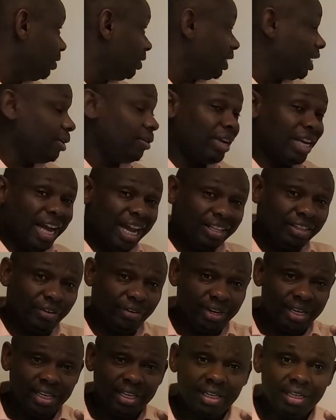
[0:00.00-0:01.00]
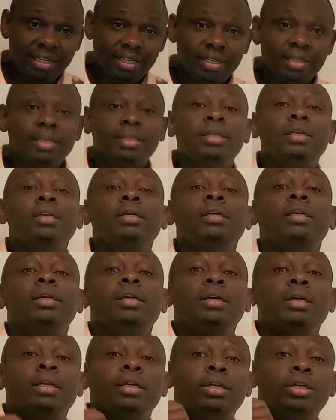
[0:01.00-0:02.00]
The gathering
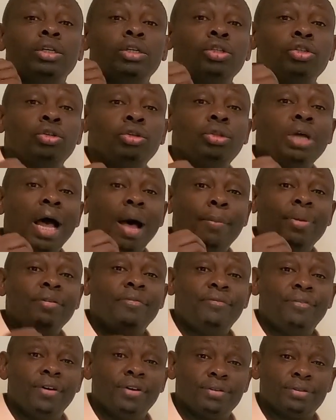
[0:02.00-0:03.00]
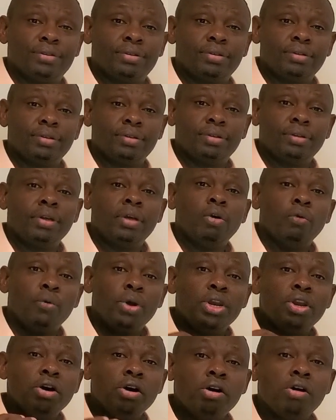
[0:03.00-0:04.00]
should happen first.
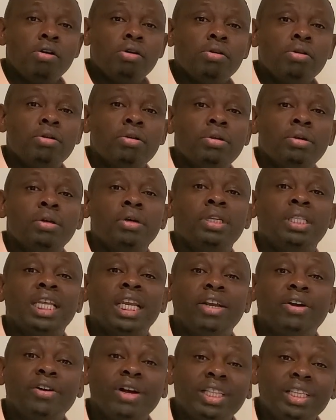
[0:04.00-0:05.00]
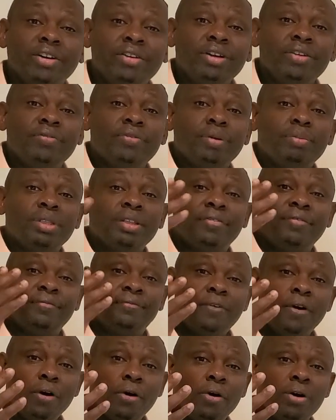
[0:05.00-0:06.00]
We know the gathering from the
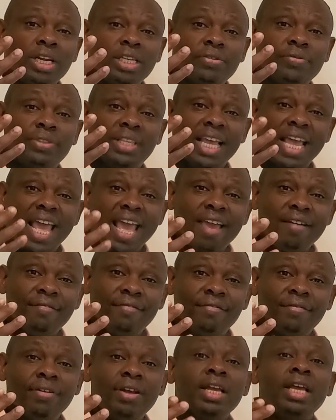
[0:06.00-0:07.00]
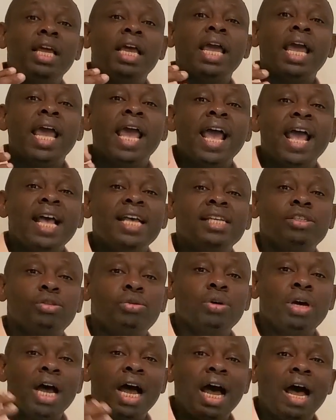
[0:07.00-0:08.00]
four corners of the earth has
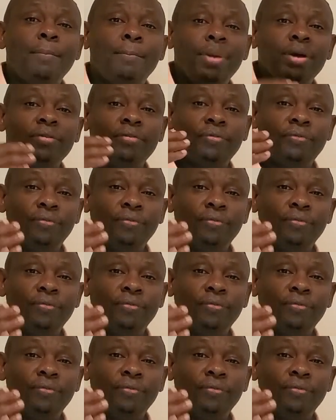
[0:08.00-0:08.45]
to happen